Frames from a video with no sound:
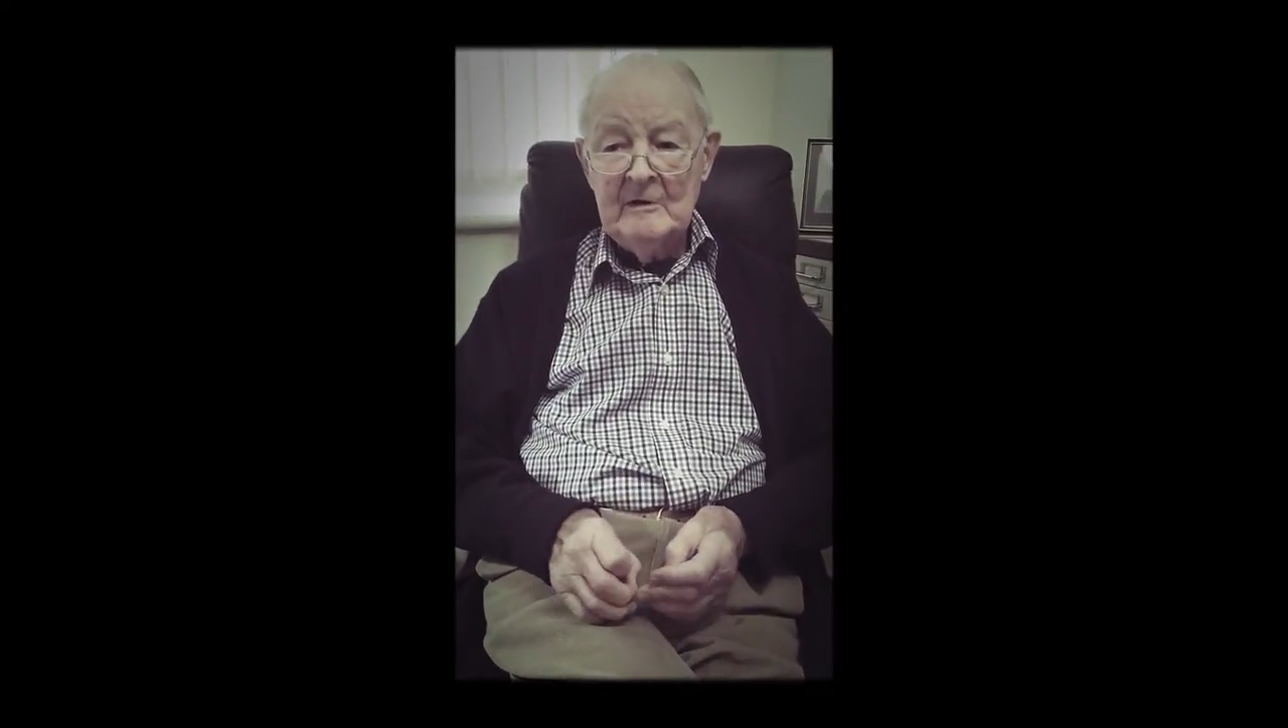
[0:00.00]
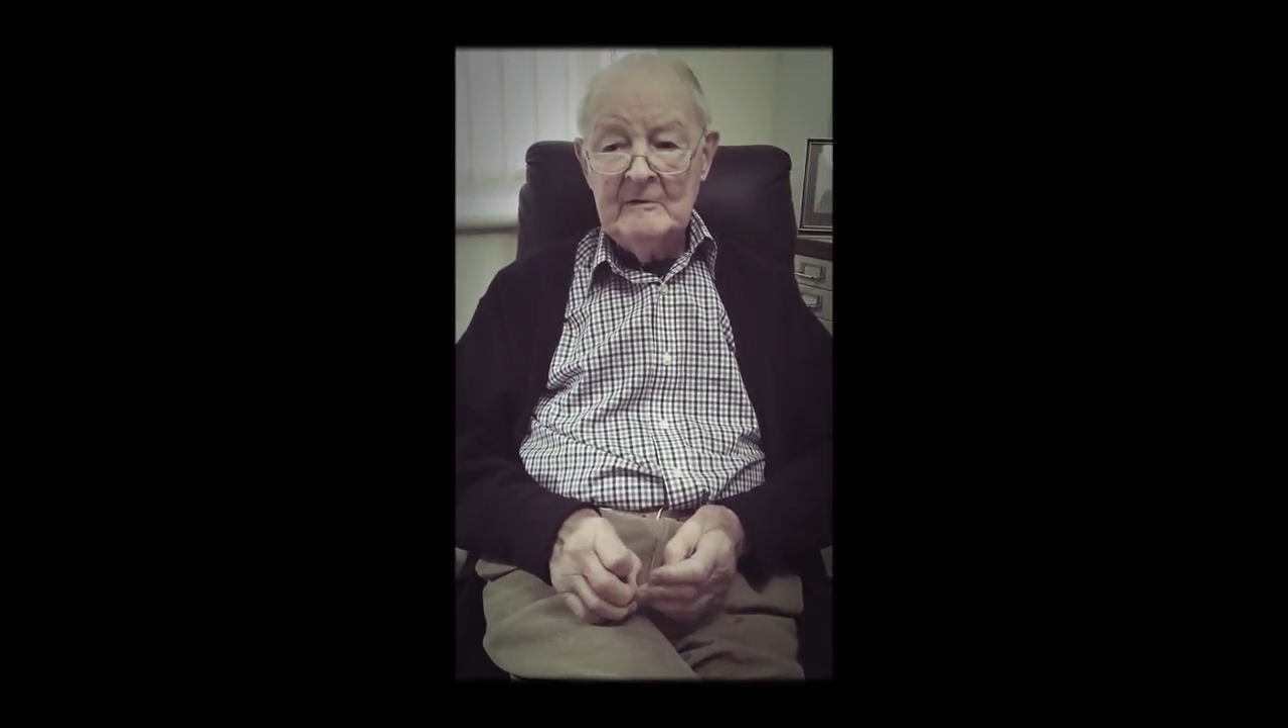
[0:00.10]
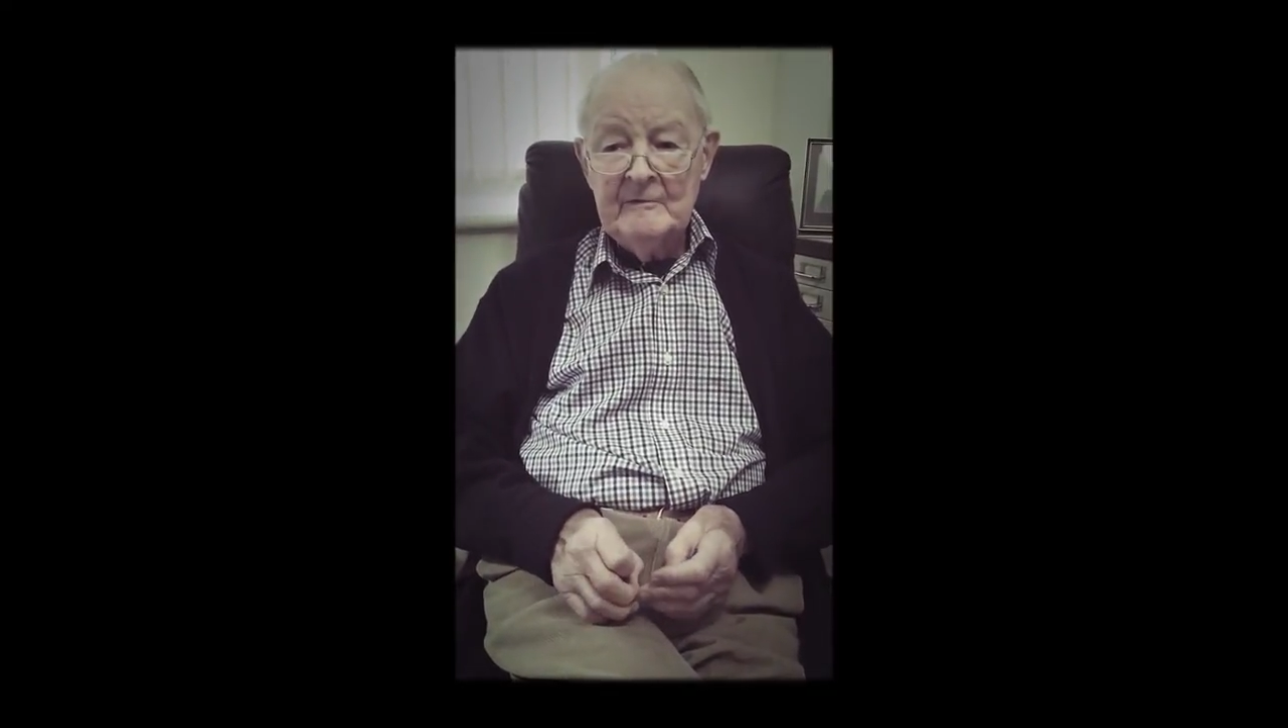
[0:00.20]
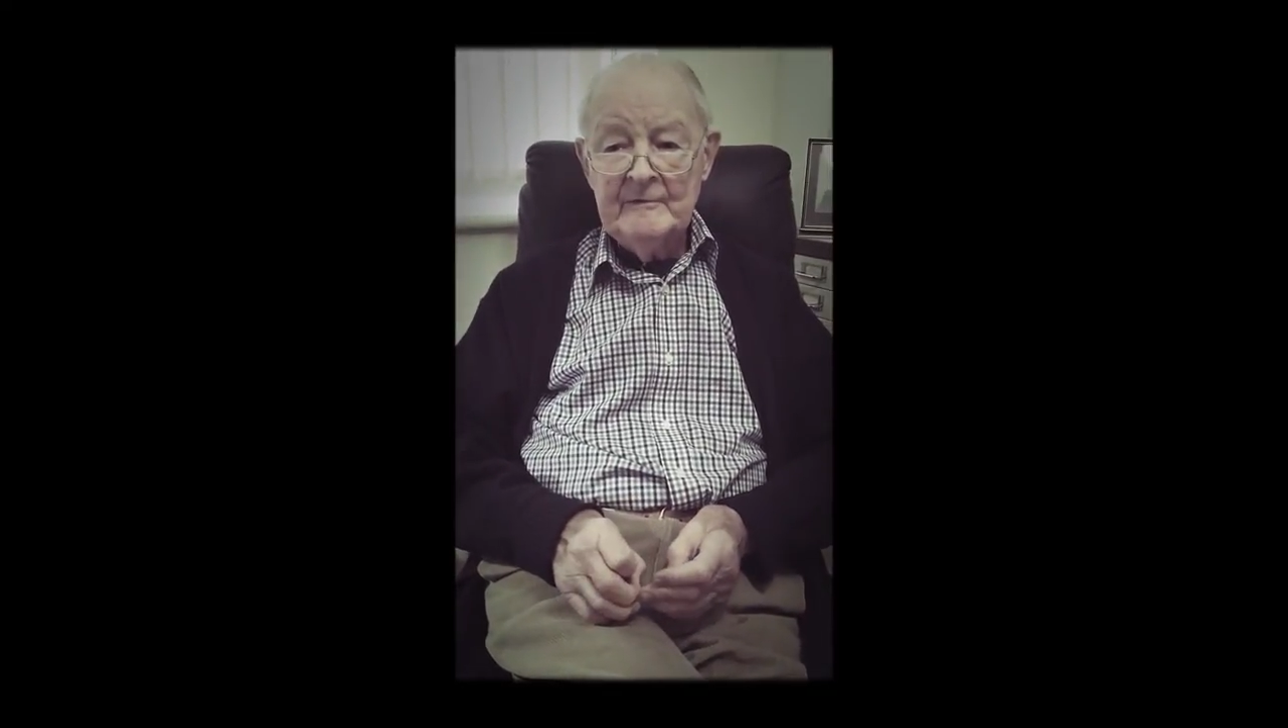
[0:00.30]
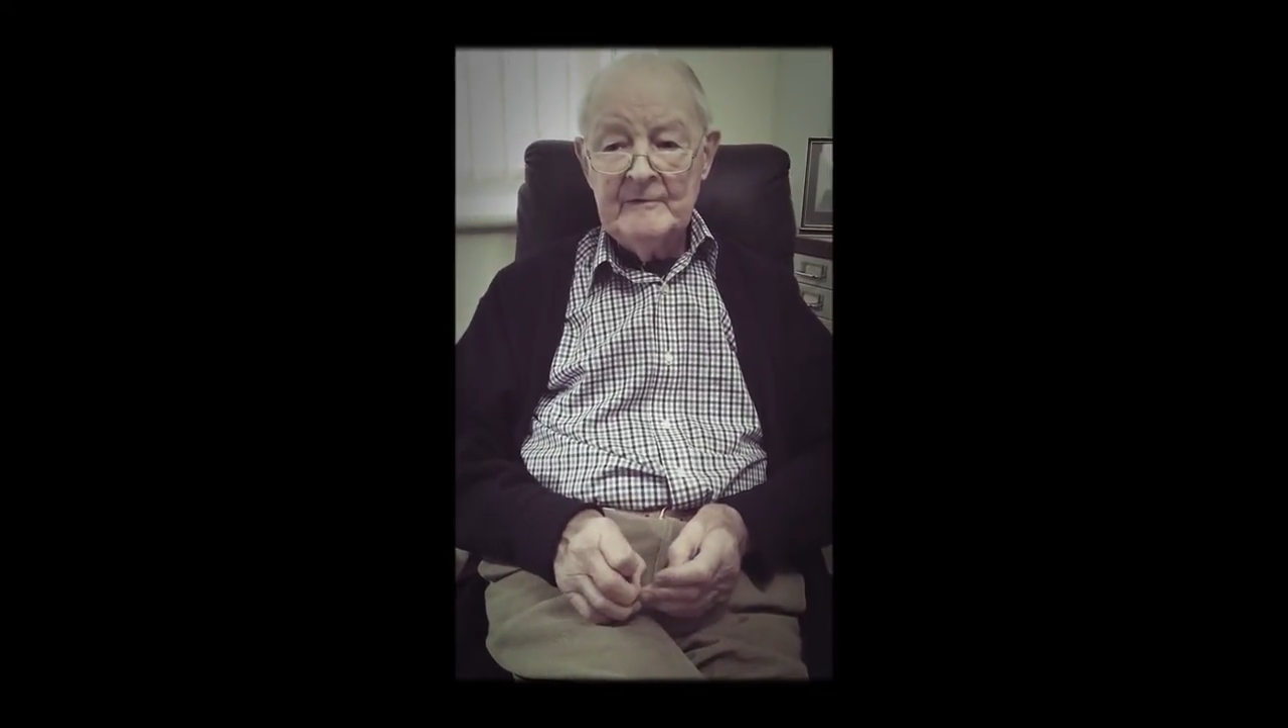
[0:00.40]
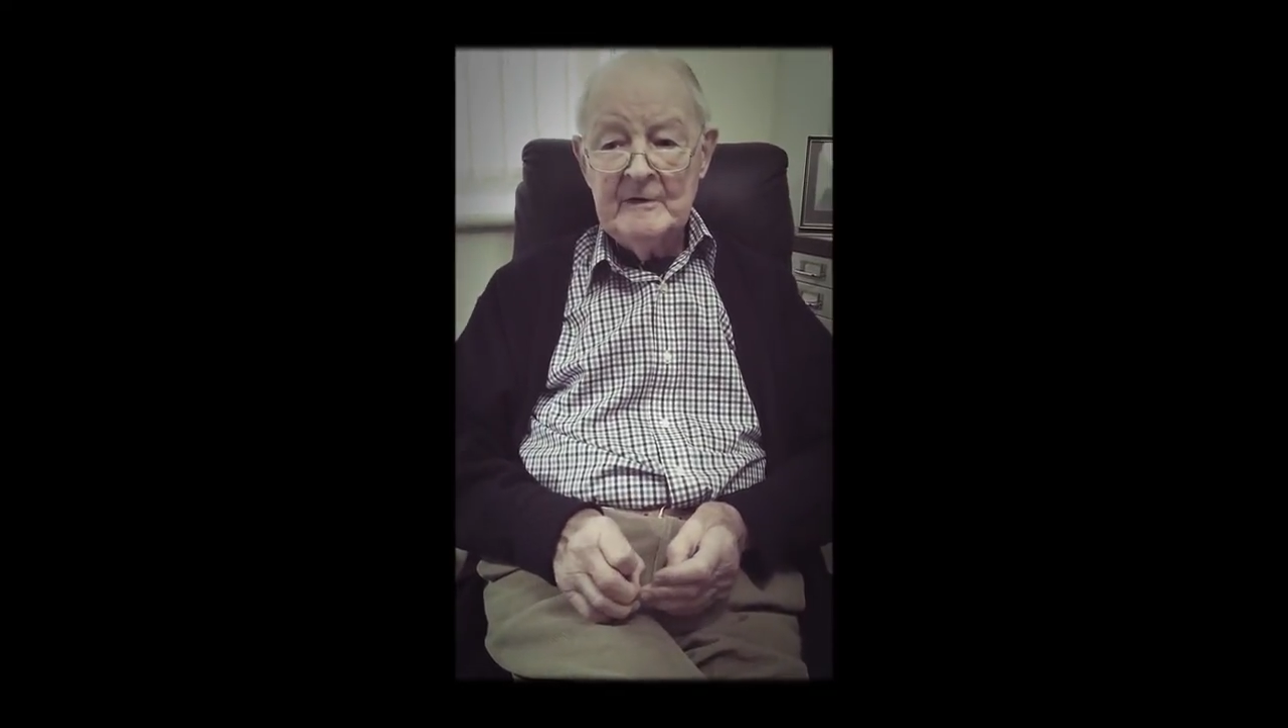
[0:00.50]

of